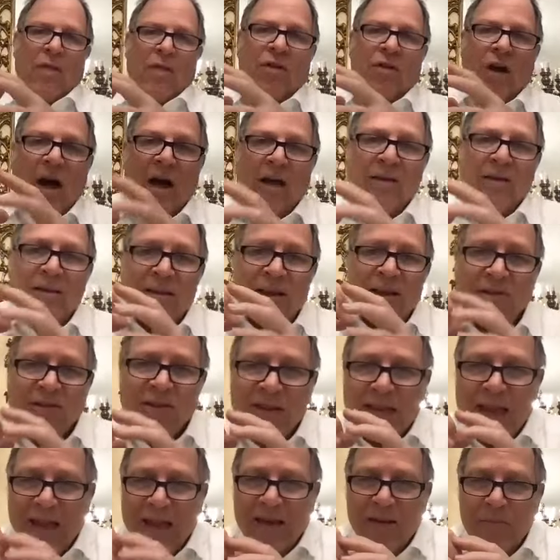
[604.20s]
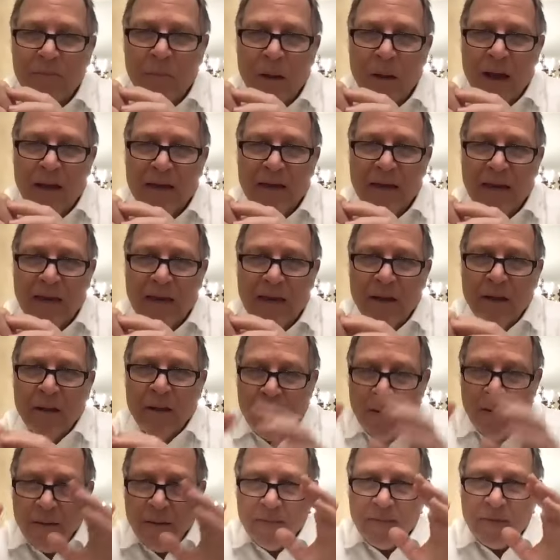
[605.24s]
have undesignated money,
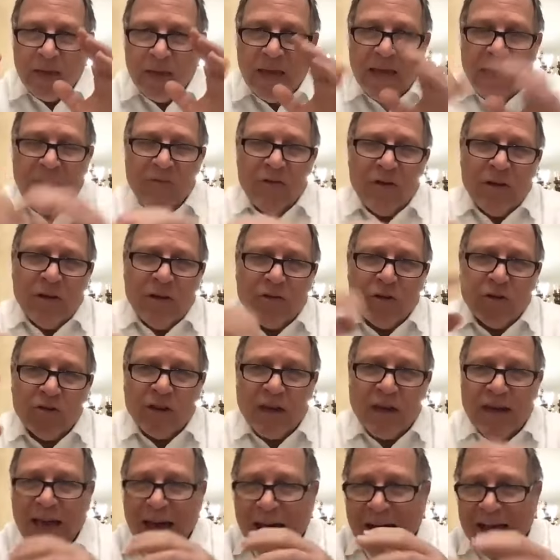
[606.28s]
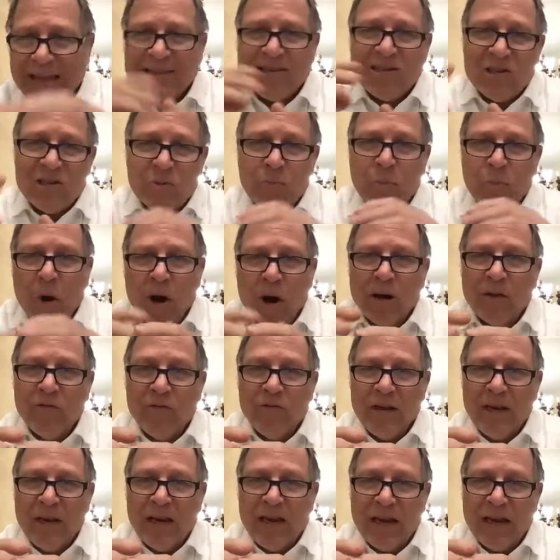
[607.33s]
even if there's a chatas part
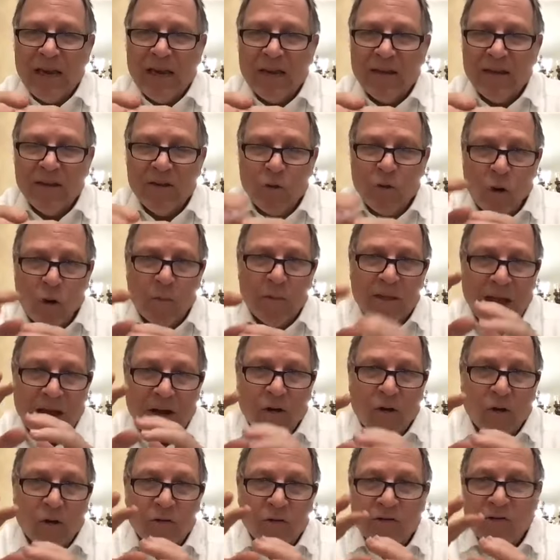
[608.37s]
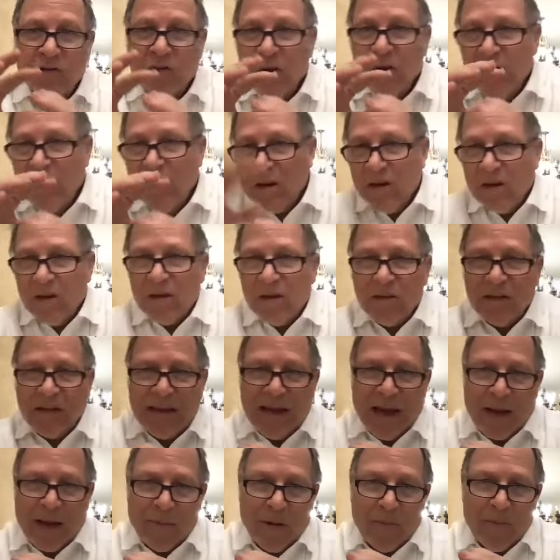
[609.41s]
of it in it, normally that goes
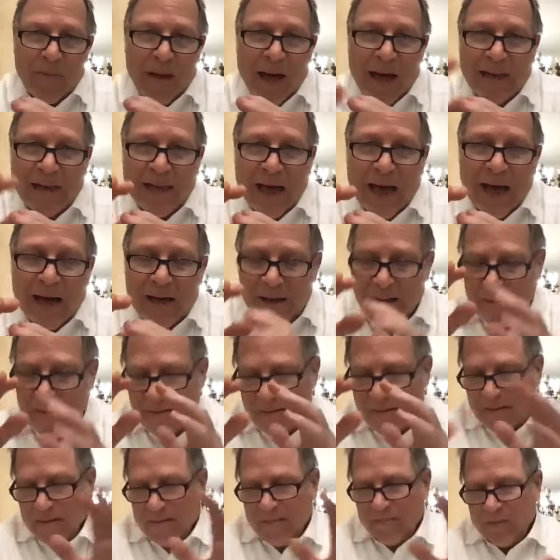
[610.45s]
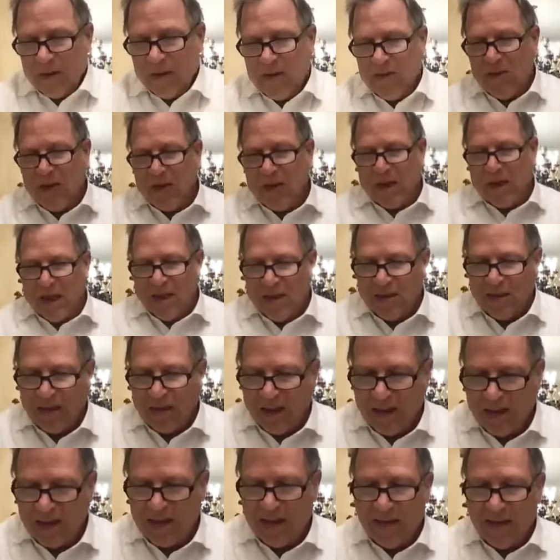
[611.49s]
liyamamelach. In that,
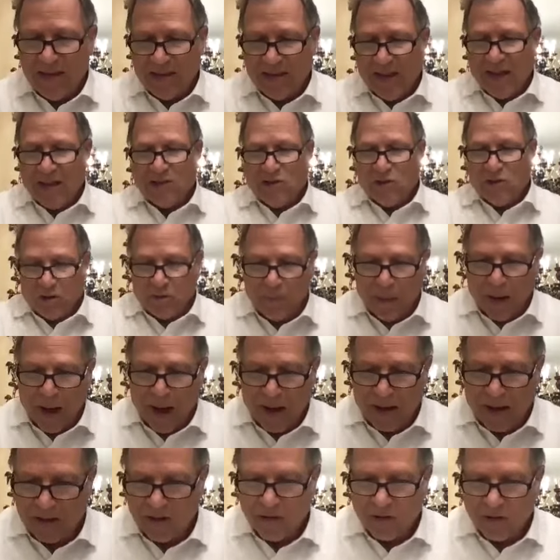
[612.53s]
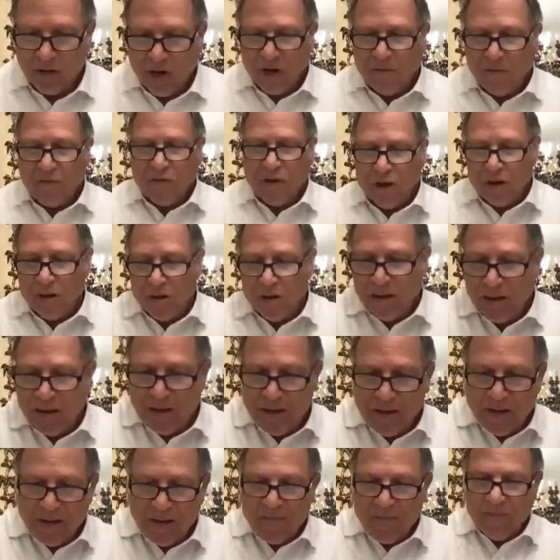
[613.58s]
in he held you could buy nadava.
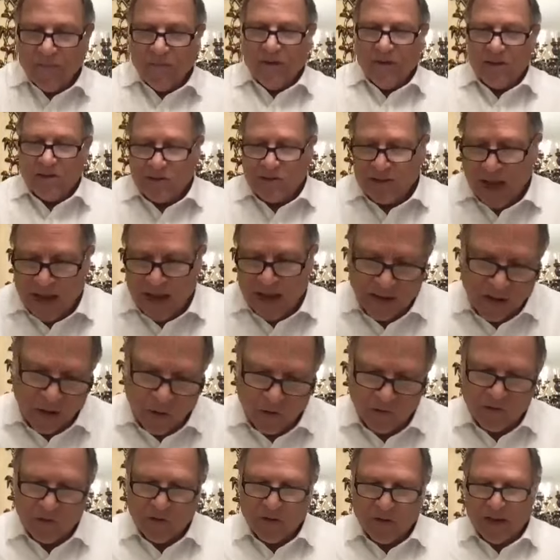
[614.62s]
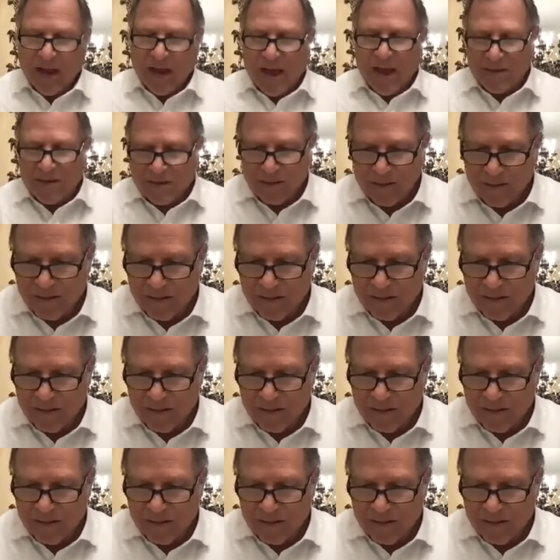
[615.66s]
This Tana holds you can't.